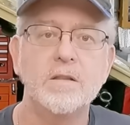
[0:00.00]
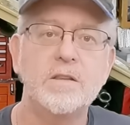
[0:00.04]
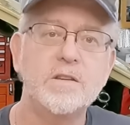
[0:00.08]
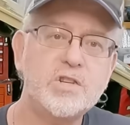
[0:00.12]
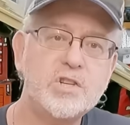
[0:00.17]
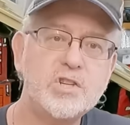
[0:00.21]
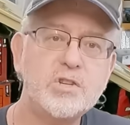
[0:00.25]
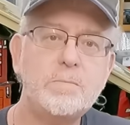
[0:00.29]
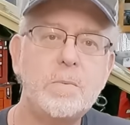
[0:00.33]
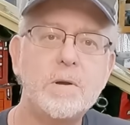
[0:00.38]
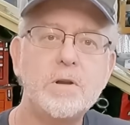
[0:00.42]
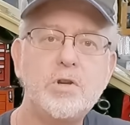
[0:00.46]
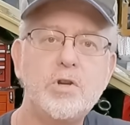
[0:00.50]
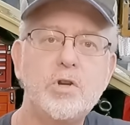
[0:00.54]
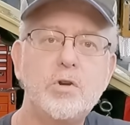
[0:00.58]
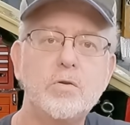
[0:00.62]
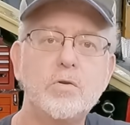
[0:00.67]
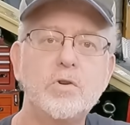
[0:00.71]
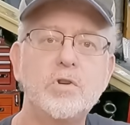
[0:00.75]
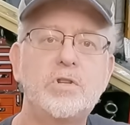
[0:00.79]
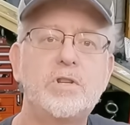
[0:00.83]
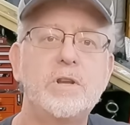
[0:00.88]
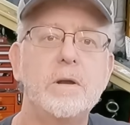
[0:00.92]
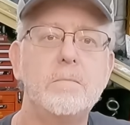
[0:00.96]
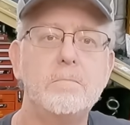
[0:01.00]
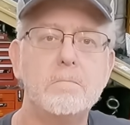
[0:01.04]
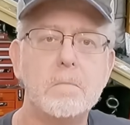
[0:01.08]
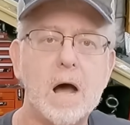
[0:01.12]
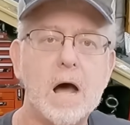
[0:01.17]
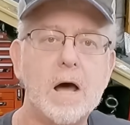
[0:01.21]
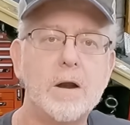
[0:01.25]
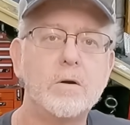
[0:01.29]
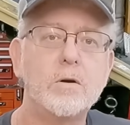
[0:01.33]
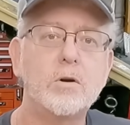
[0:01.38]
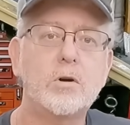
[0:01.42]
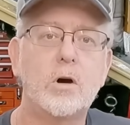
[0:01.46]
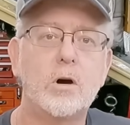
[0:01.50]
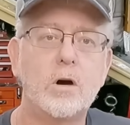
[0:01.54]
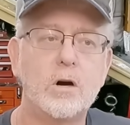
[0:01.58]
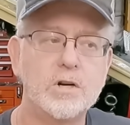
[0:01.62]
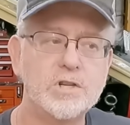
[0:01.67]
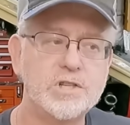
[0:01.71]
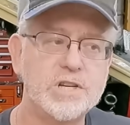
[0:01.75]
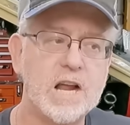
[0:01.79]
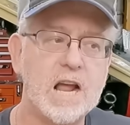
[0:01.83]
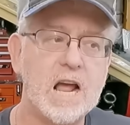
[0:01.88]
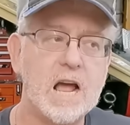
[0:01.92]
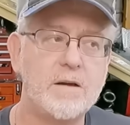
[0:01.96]
This has been used in modern
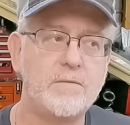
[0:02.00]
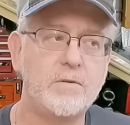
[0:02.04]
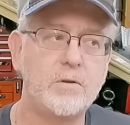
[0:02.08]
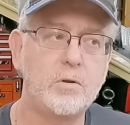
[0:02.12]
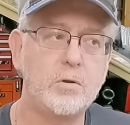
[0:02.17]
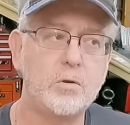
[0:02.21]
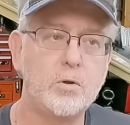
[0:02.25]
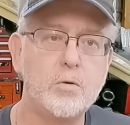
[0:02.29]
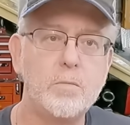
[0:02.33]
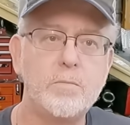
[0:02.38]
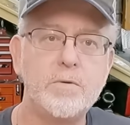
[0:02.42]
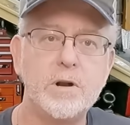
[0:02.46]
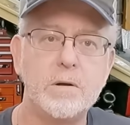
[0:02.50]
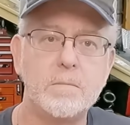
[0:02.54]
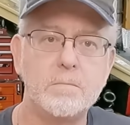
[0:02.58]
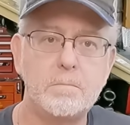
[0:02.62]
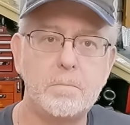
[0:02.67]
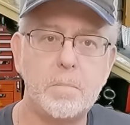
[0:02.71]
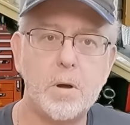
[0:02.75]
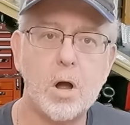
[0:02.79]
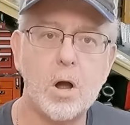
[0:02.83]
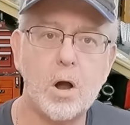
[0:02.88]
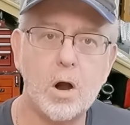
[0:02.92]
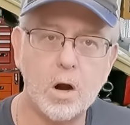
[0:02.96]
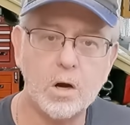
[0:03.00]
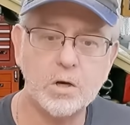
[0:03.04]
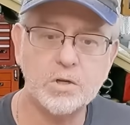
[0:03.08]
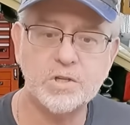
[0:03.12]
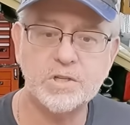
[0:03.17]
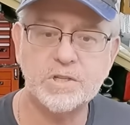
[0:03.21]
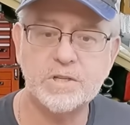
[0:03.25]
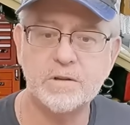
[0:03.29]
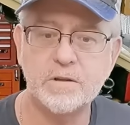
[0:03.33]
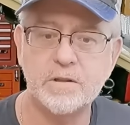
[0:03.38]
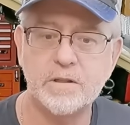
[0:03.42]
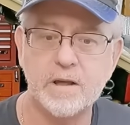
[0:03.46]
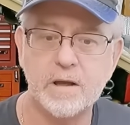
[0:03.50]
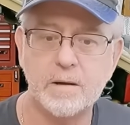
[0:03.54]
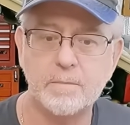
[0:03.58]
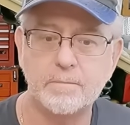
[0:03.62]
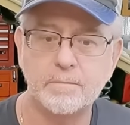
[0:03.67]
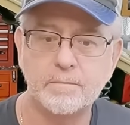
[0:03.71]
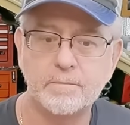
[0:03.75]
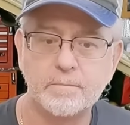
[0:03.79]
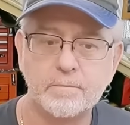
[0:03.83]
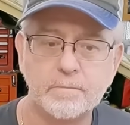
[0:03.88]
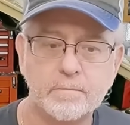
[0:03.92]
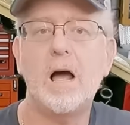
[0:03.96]
cars that have aluminum parts to
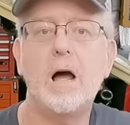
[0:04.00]
them.